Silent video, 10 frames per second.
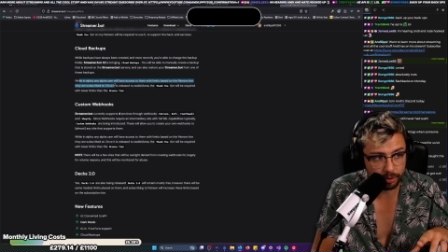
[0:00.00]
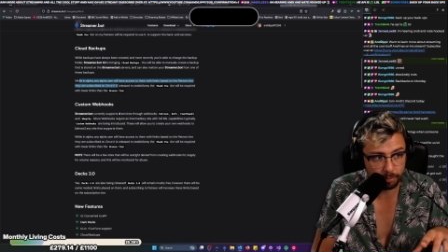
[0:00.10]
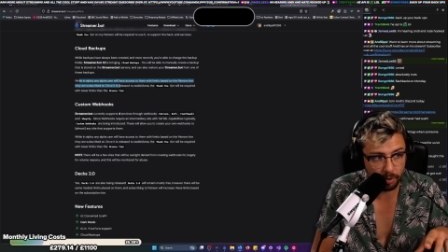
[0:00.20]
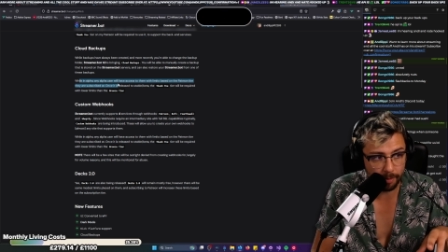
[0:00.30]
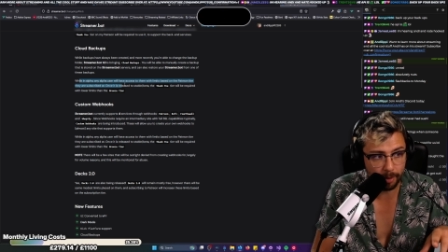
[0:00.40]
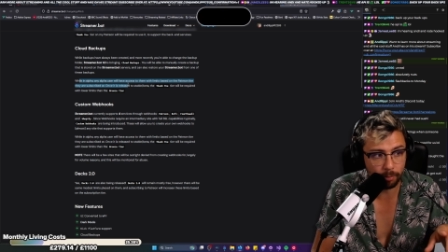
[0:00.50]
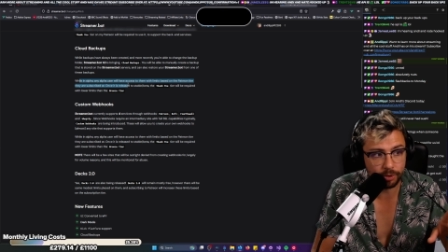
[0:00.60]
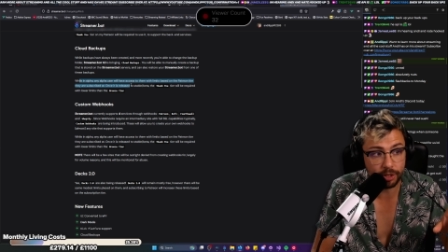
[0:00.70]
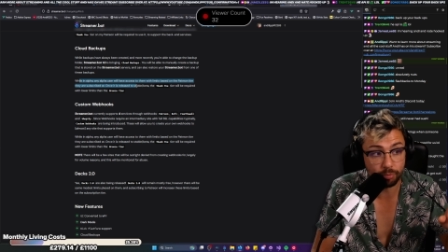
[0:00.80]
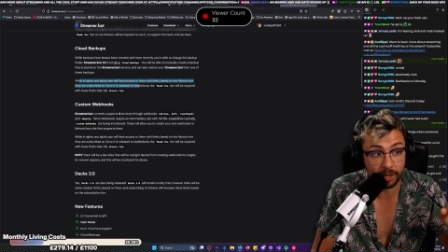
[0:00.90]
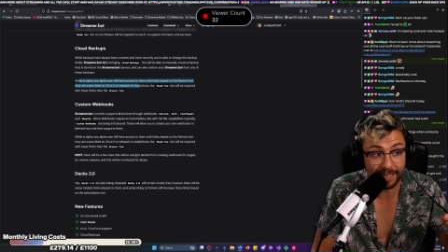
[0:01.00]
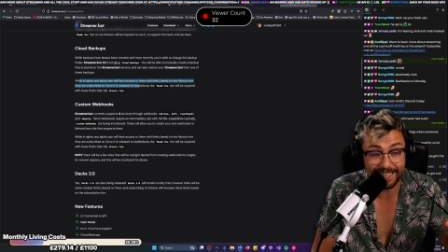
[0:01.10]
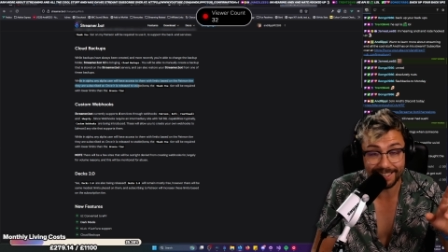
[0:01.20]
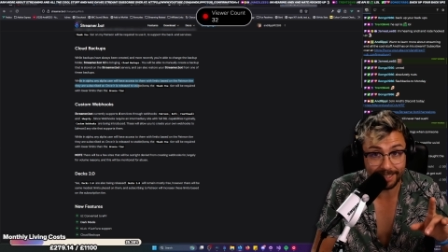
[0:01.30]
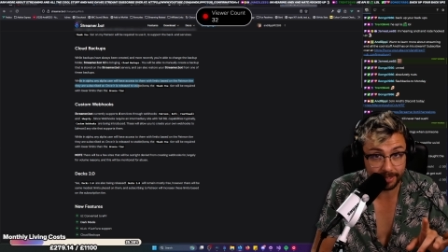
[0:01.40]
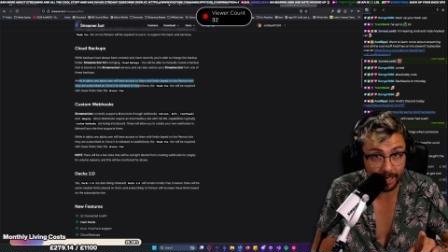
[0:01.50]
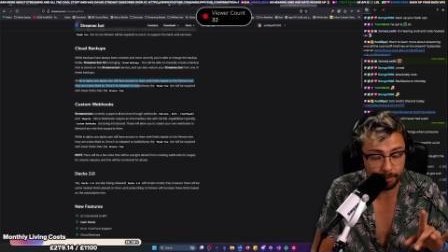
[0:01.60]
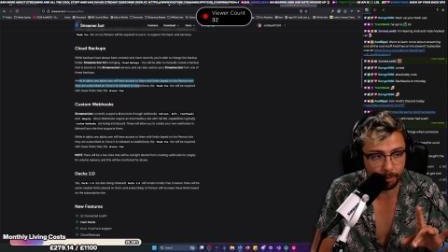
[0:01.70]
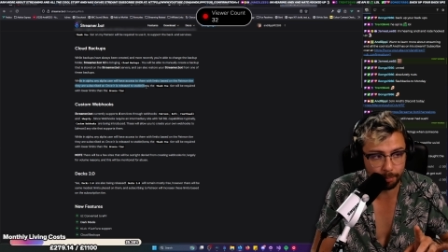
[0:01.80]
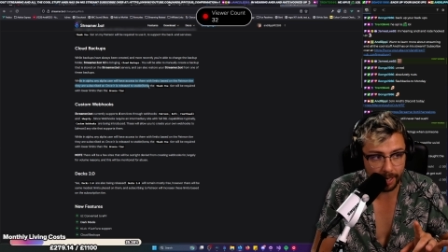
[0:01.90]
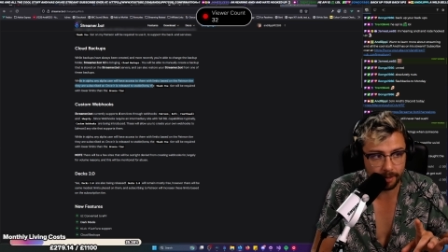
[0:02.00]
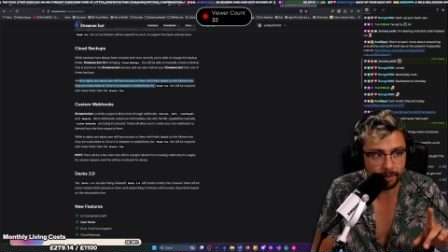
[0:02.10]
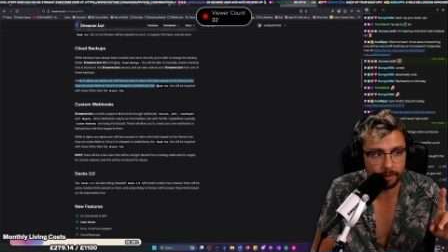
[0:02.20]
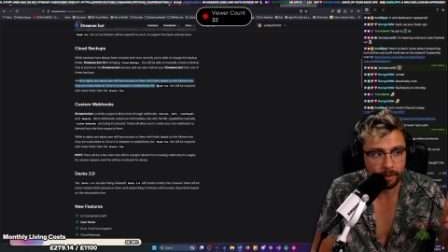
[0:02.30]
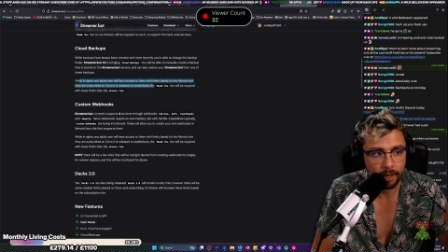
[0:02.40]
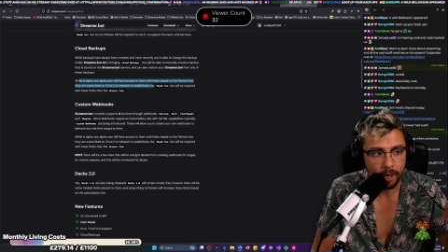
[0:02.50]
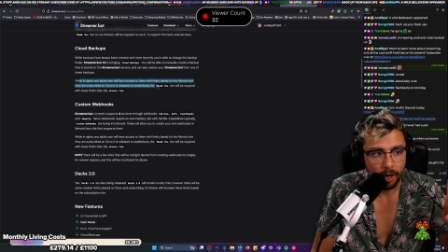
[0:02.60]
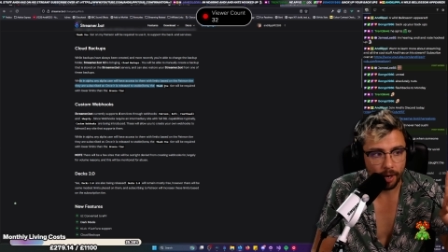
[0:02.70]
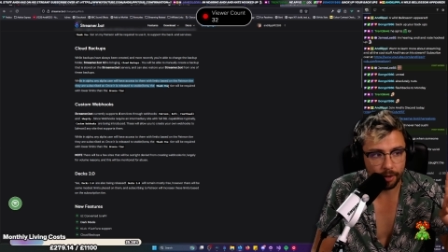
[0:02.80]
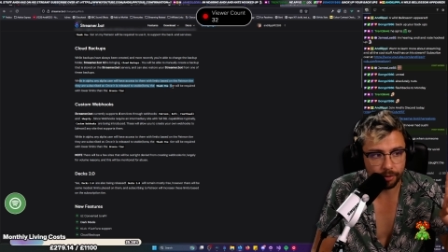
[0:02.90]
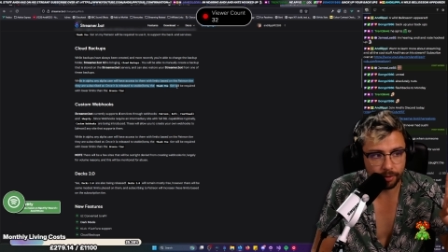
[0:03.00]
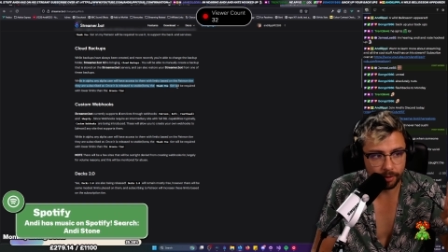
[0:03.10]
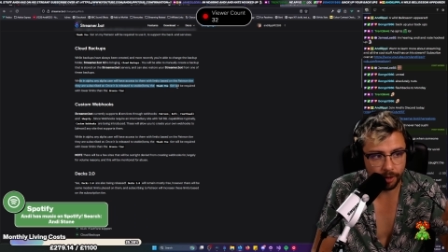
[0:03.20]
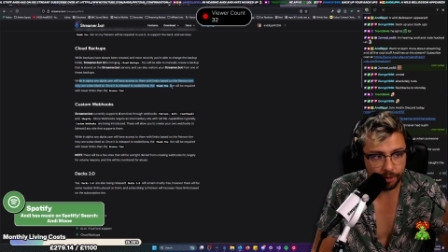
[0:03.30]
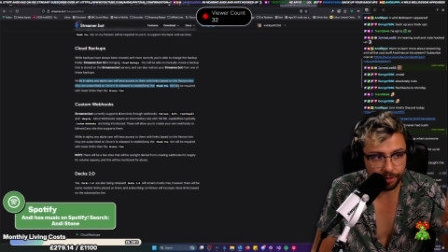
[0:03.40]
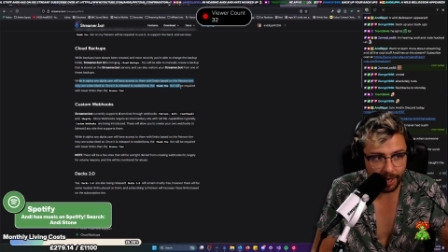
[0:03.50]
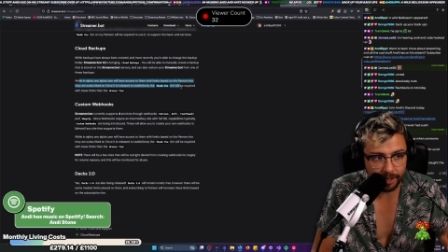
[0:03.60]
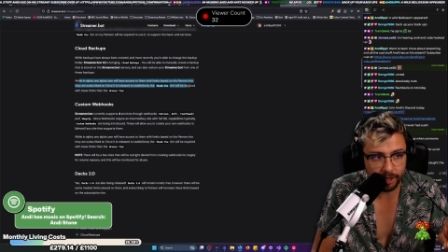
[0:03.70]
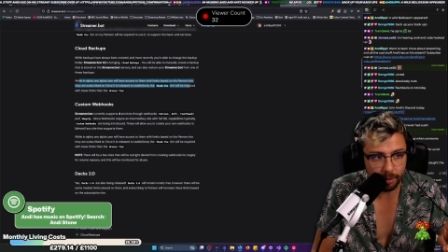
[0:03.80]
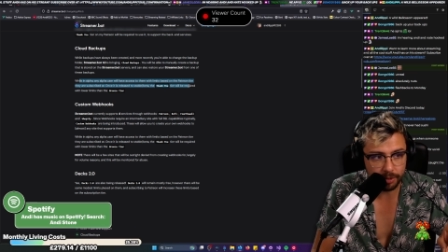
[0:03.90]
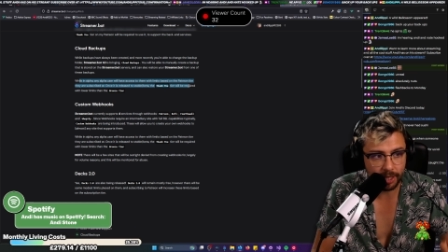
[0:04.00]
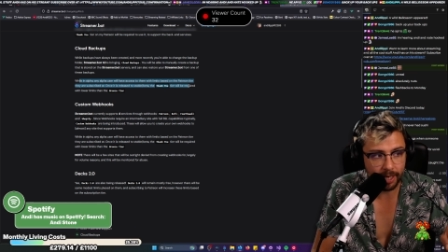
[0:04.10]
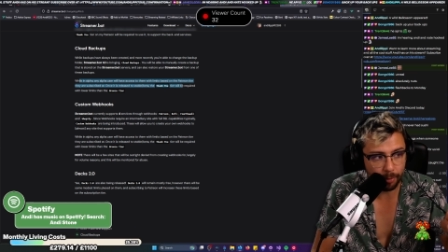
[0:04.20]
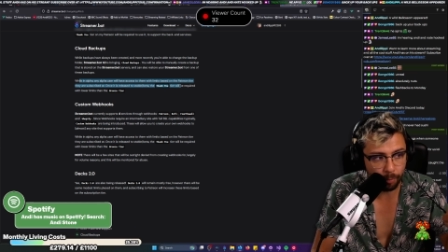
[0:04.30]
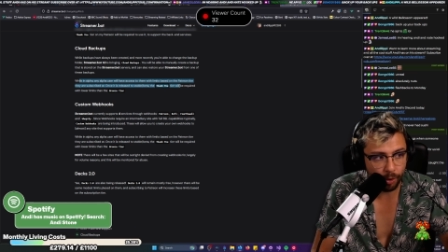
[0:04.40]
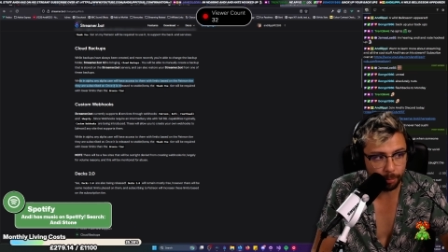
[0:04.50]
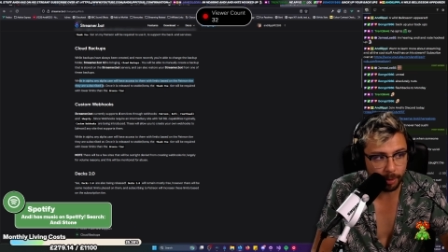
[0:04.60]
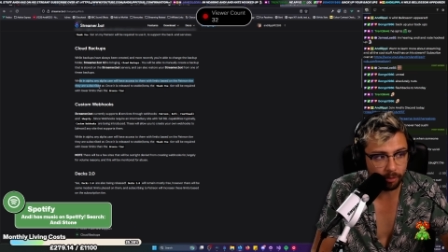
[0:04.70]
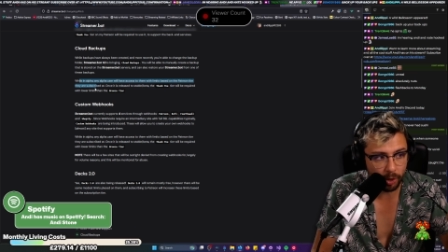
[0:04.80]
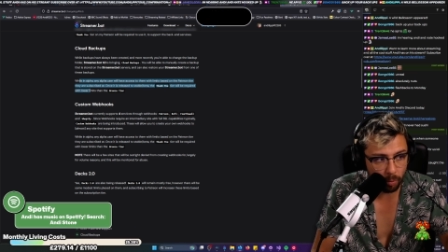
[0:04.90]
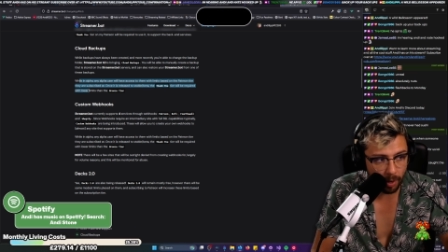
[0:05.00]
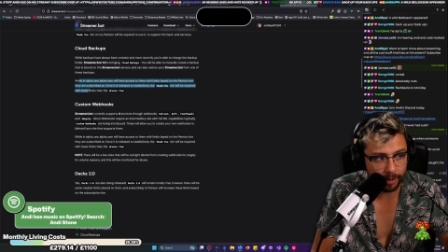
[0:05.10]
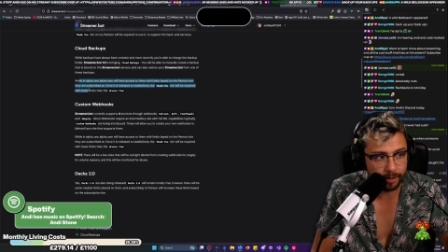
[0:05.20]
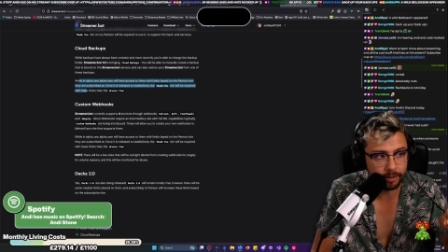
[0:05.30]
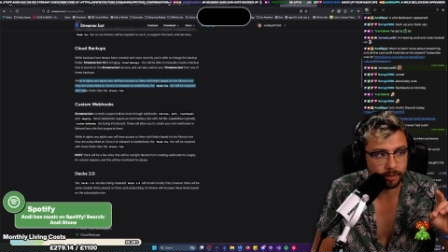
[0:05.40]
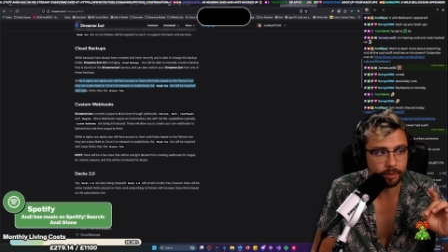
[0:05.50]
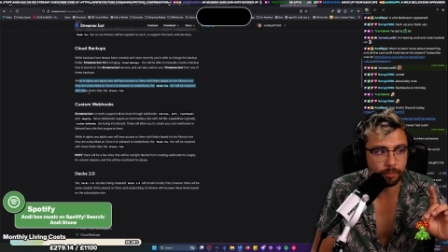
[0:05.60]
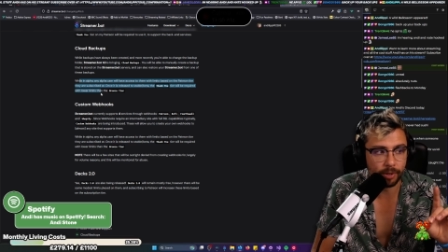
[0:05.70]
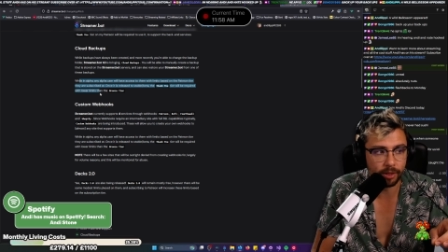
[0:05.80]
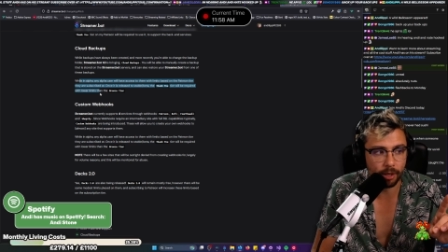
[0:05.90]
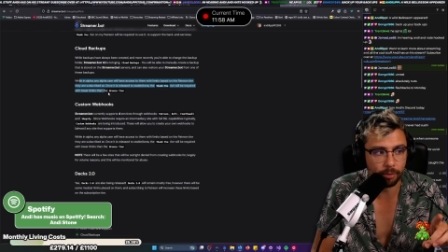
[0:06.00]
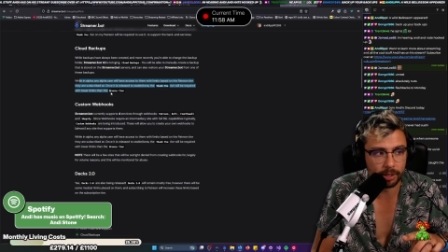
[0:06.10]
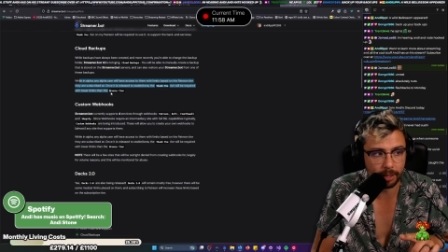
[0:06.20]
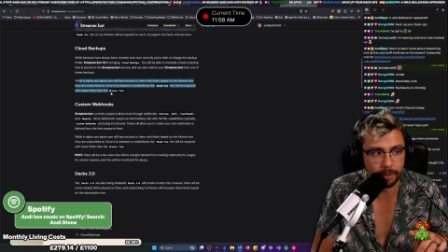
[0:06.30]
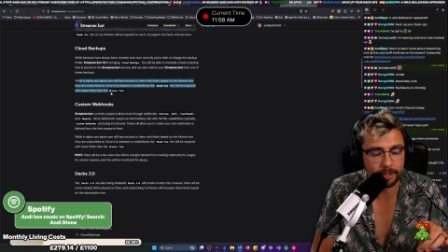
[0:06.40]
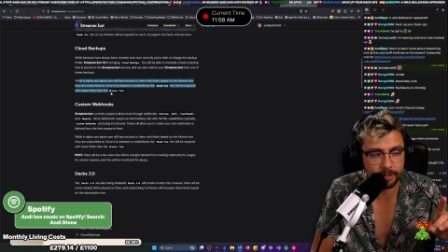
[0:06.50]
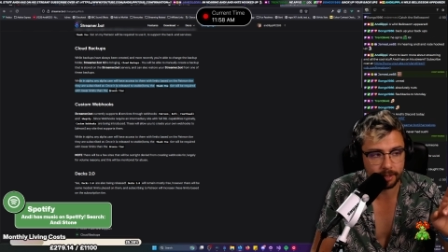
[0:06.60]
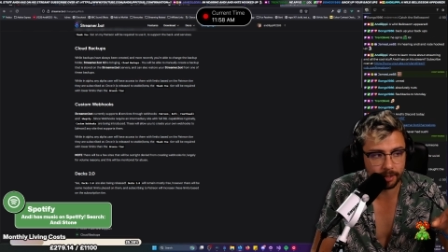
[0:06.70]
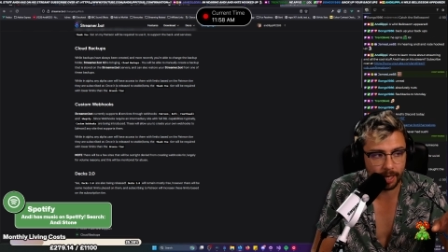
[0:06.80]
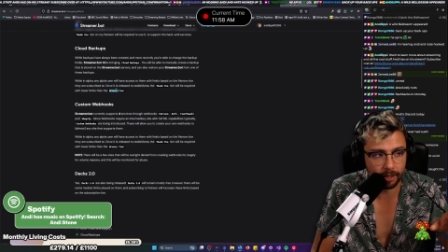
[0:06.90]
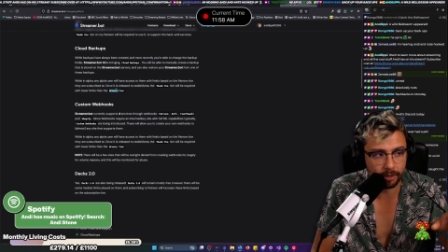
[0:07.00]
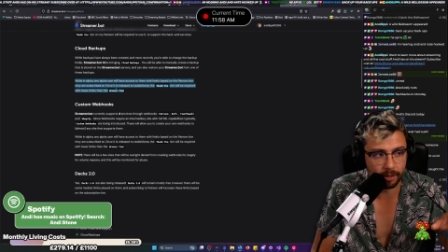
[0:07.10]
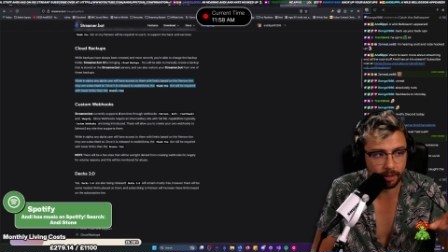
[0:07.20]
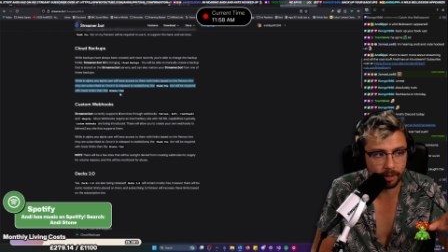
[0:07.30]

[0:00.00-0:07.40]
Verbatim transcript: Subscribe. Once it's released in stable and beta, the thank you tier will be required with lower limits than